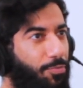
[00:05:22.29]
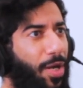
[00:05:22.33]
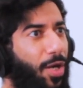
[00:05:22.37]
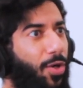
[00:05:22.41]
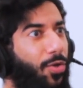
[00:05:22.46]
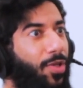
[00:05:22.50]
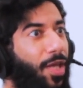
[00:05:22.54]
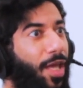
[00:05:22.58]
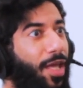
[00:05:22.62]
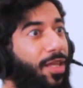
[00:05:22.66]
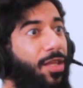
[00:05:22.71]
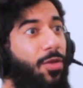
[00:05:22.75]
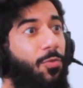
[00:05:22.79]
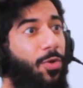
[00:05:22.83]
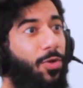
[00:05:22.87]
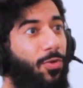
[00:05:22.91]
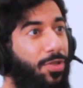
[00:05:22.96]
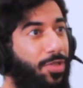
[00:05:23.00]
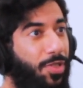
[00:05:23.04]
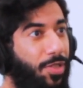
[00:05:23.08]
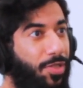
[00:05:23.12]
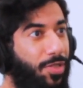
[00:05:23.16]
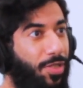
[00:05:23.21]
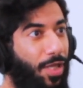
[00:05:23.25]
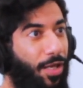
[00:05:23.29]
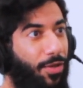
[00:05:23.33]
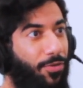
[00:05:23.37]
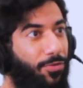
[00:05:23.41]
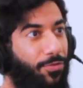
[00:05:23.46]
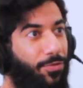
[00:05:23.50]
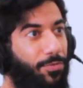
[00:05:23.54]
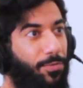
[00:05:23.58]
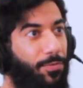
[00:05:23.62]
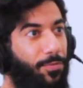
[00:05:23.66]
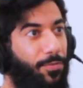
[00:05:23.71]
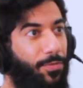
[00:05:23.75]
Barely anyone reads this
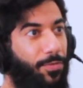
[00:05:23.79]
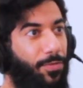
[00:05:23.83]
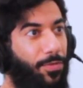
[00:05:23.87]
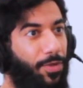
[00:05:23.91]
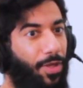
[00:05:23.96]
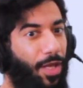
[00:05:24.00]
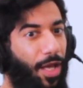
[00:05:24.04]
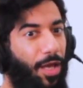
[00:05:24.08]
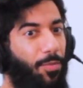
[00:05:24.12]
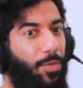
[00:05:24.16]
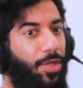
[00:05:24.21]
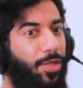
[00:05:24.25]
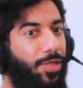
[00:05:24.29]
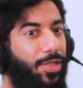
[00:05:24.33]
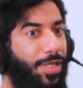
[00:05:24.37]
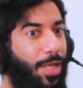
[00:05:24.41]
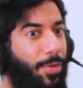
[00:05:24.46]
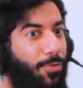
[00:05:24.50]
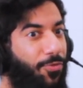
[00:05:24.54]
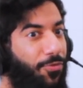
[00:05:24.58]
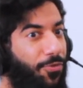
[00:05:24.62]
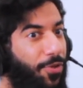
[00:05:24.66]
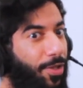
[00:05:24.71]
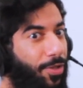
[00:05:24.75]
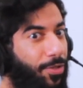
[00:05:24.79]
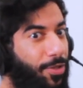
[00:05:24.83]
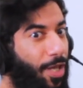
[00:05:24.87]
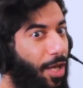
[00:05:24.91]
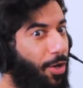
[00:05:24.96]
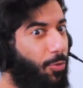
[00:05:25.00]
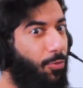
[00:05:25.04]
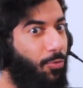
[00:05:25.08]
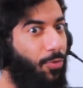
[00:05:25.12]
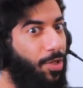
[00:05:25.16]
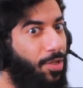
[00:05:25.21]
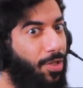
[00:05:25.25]
stuff. I'm in the same field. I
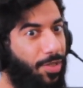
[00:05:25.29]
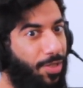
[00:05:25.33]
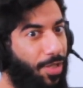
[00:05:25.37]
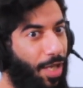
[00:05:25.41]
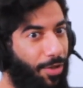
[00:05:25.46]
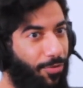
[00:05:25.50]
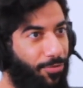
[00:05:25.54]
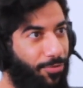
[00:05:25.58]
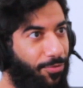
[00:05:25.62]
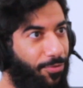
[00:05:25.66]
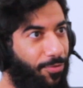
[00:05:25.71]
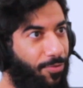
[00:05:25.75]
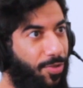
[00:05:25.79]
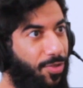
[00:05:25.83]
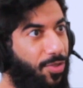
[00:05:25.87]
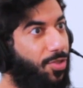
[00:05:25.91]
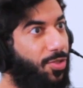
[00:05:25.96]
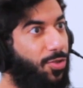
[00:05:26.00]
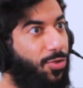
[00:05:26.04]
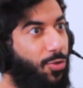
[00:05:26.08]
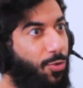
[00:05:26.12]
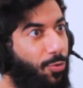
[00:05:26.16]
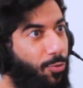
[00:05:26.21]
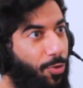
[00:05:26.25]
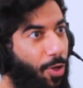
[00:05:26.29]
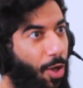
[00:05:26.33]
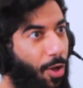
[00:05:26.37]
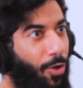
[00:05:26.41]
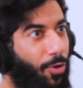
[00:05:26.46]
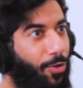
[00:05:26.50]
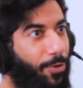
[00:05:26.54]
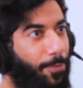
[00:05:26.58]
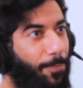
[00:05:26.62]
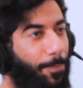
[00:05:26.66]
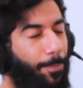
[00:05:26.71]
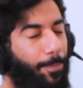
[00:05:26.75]
don't read this stuff. It's just too
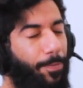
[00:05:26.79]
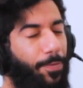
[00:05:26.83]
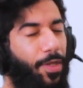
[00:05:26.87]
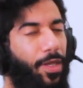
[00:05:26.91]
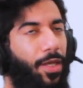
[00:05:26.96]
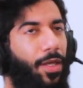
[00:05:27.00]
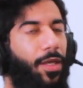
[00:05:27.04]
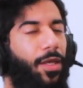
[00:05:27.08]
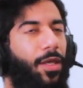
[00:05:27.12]
long. Mm.